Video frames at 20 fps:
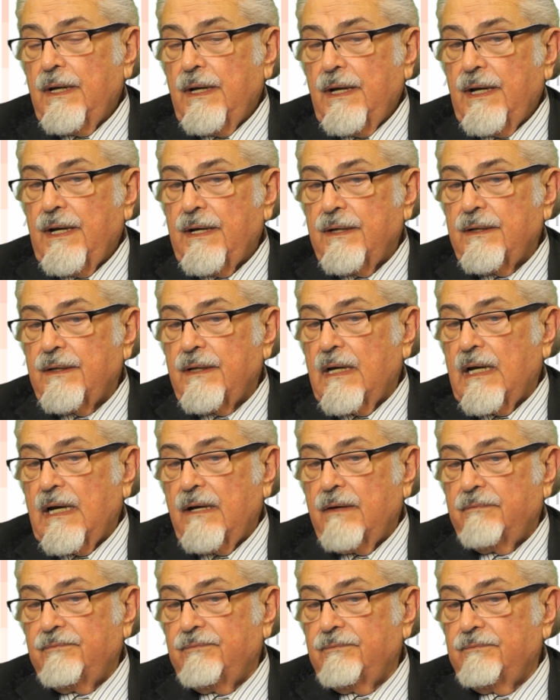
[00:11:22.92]
and
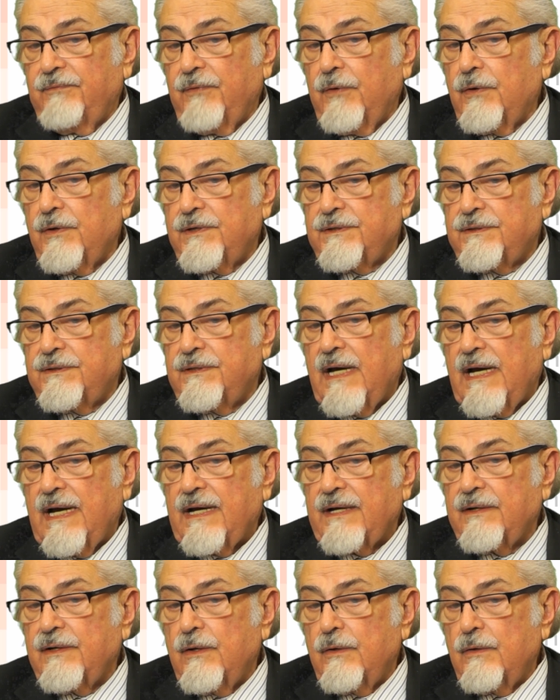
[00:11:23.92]
I first
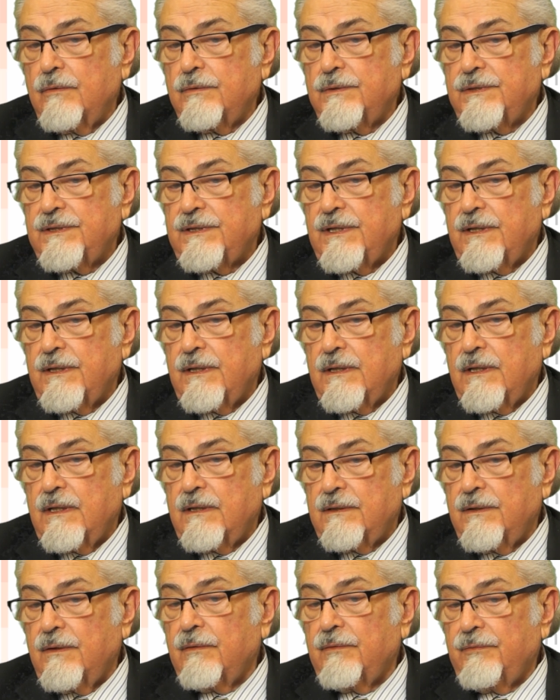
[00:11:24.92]
diagnosed
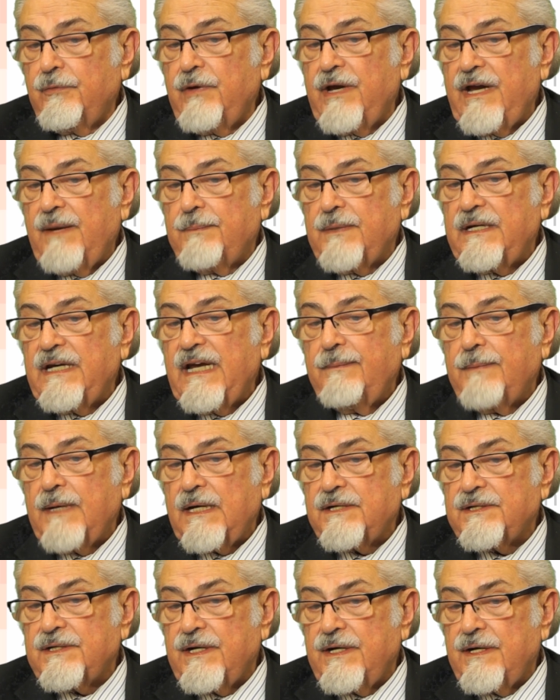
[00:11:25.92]
3
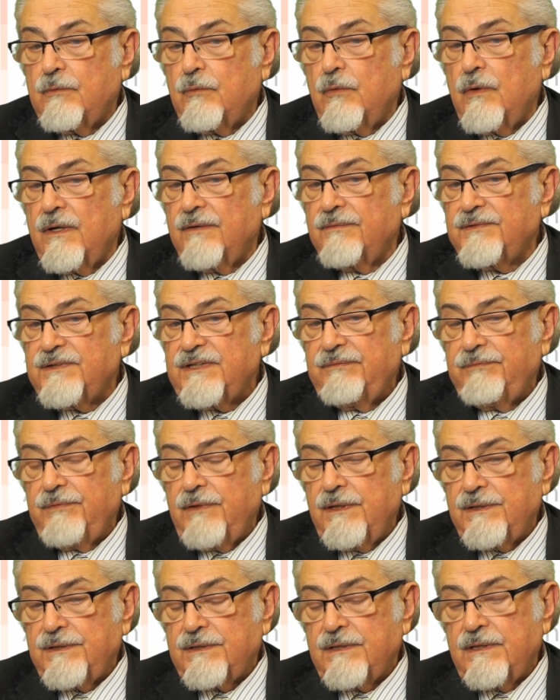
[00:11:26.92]
epidemics there, one of
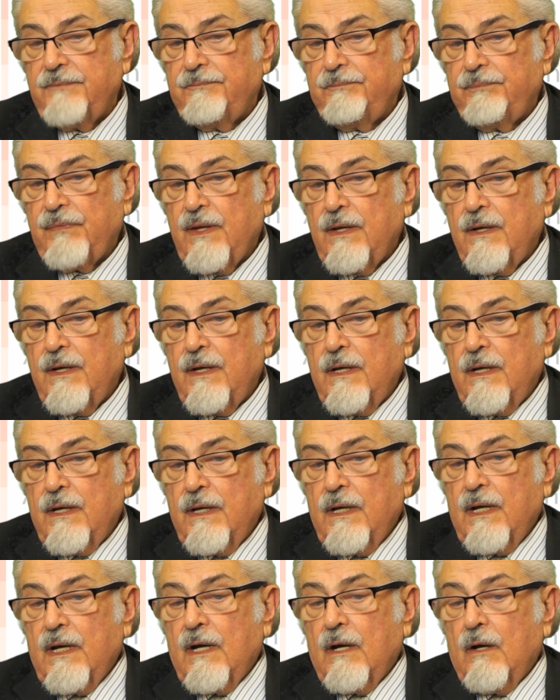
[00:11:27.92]
syphilis,
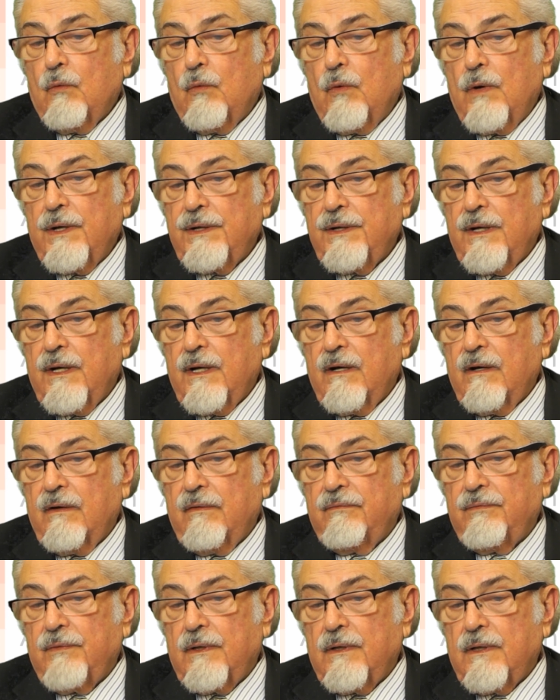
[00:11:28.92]
one
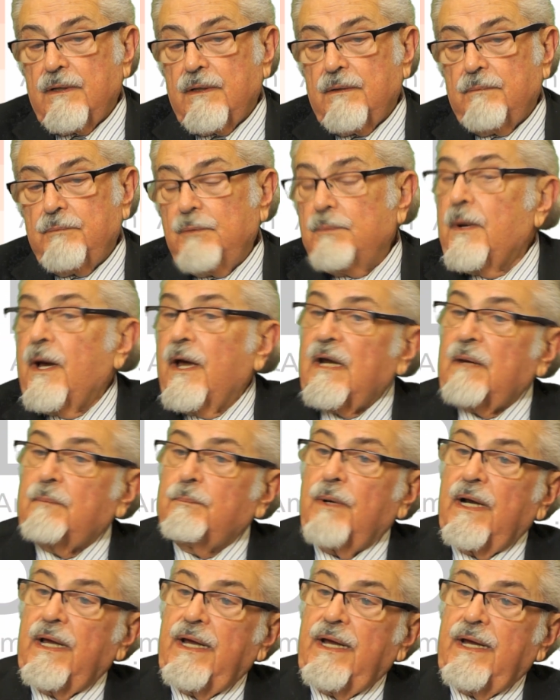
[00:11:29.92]
of bubonic
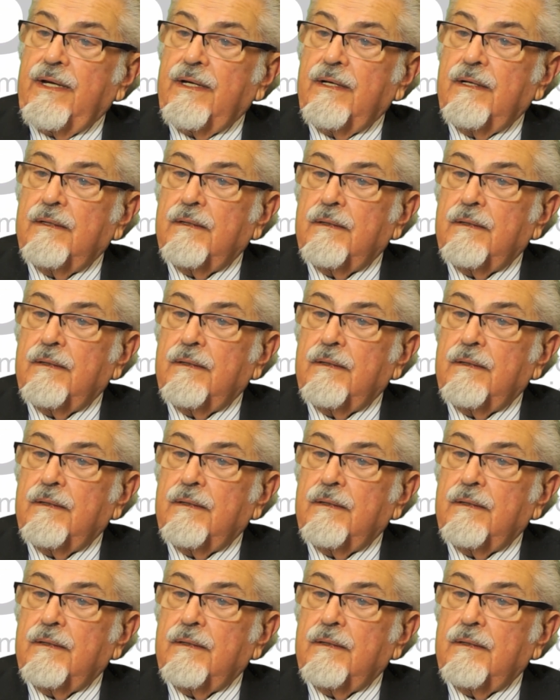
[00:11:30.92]
plague,